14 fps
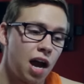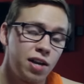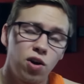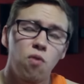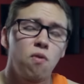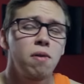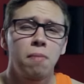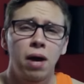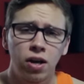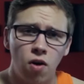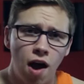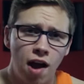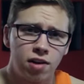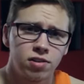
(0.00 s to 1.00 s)
I don't want
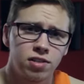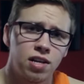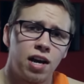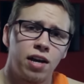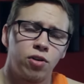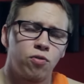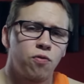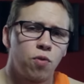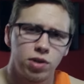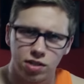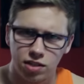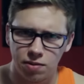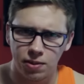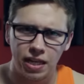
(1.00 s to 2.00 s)
Michael Ironside, who
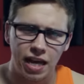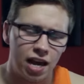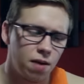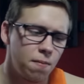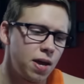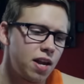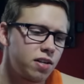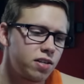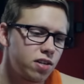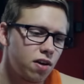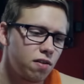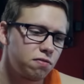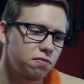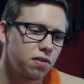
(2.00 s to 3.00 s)
voices him in the animated
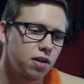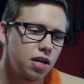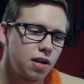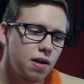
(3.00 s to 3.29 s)
stuff.